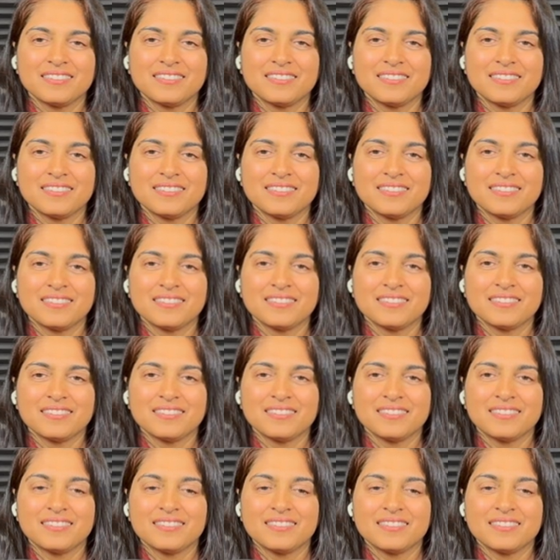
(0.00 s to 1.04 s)

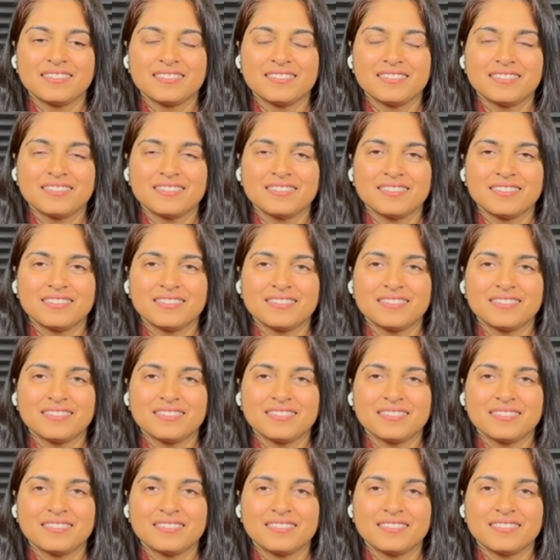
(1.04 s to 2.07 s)

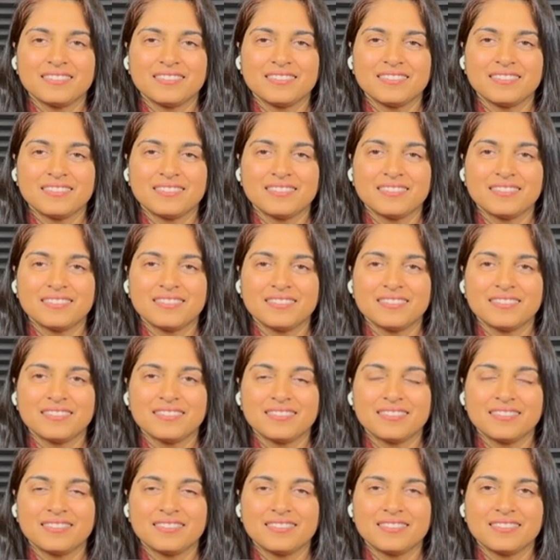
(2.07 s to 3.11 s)

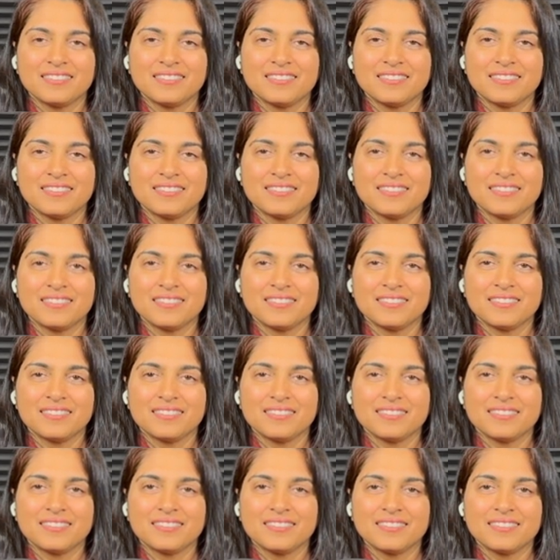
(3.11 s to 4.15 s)

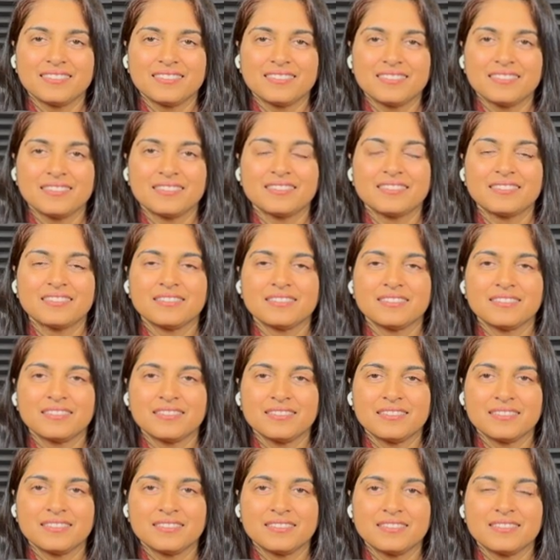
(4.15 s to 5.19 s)

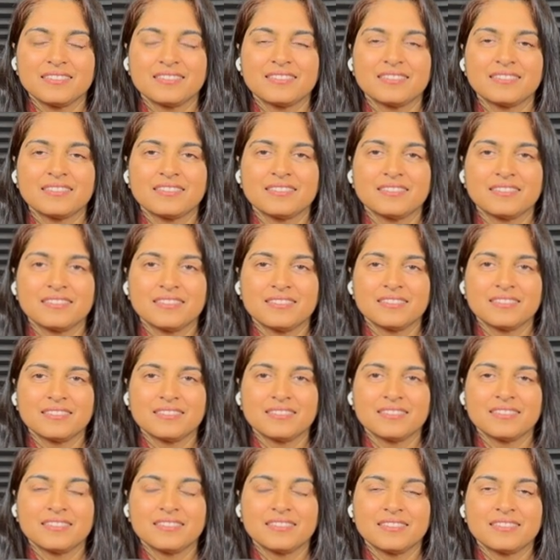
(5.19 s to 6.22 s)

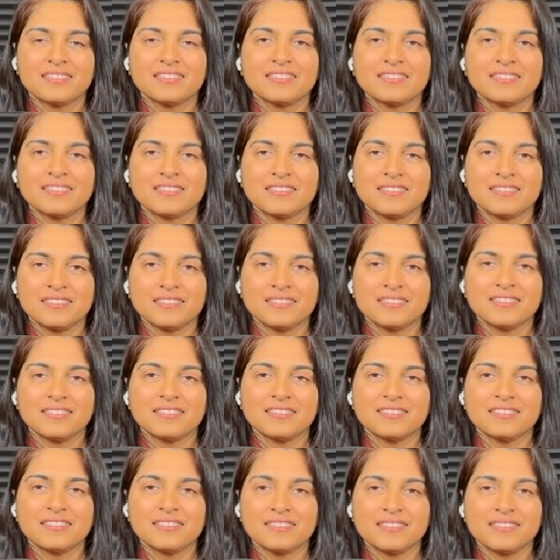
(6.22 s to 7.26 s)

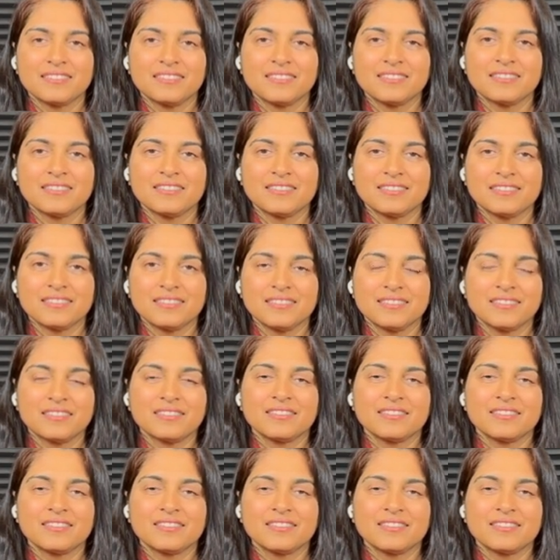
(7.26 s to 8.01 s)
This person isn't speaking.